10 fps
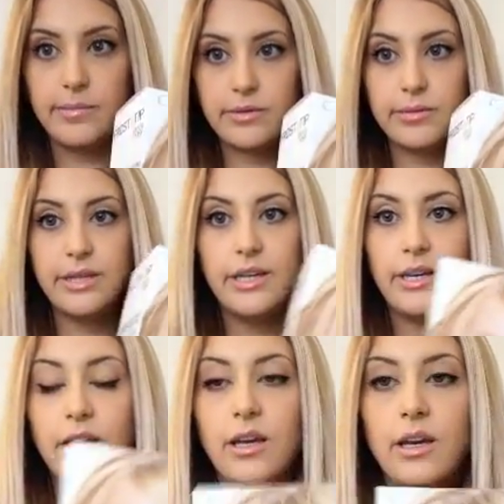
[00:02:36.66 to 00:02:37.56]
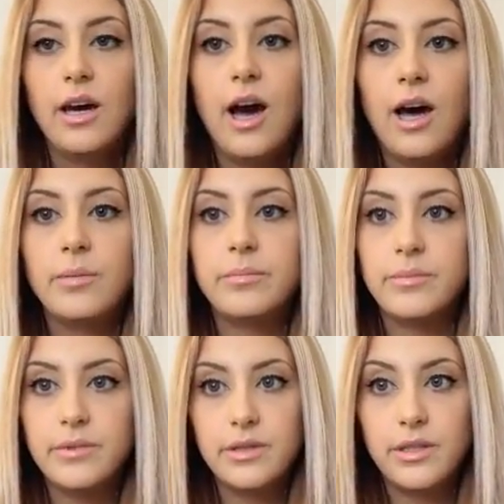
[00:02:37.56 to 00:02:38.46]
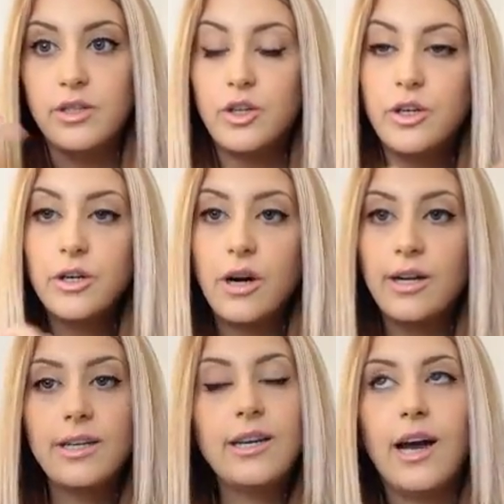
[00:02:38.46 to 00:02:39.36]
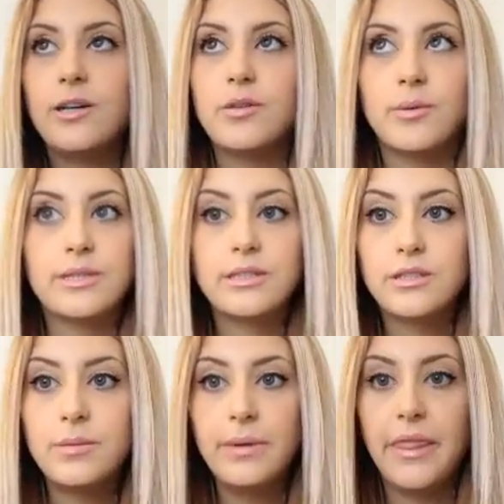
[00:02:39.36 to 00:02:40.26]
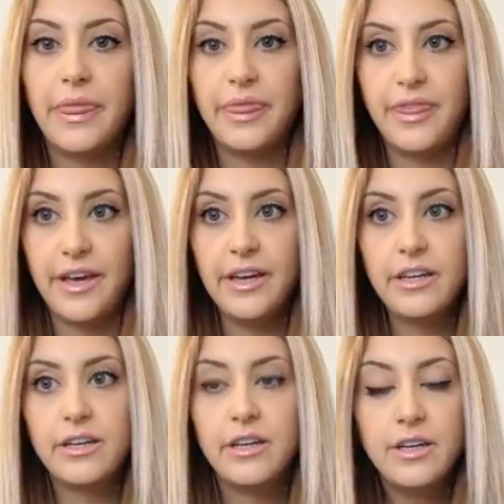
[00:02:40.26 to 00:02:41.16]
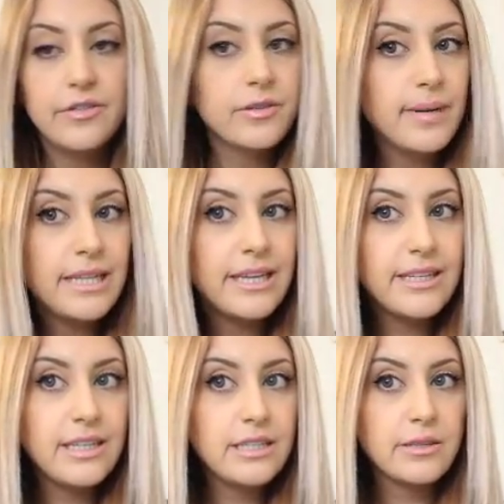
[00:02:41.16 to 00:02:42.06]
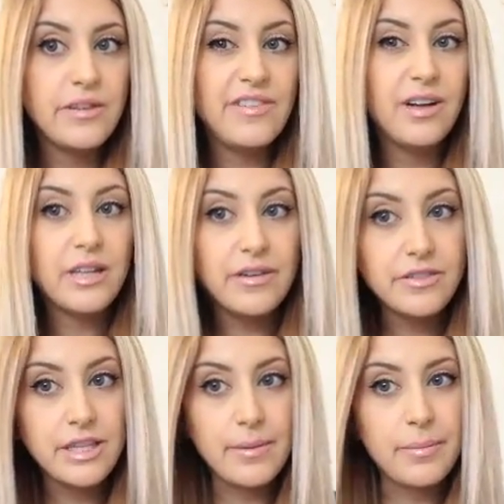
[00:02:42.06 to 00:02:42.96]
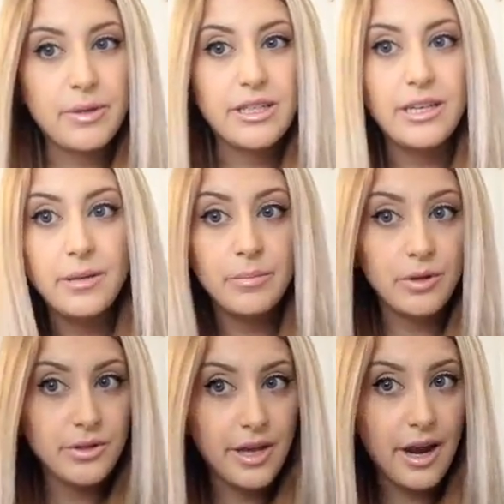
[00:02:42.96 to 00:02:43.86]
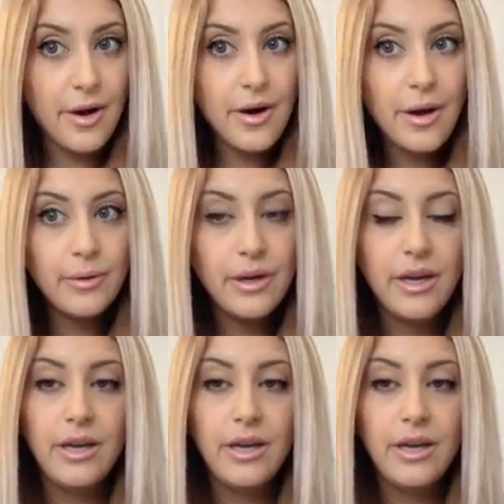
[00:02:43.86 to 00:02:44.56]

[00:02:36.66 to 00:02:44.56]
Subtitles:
comes with it. The hook on it, I don't know, it's a little bit thick for my liking, so I found every time I put it in and pulled the hair out,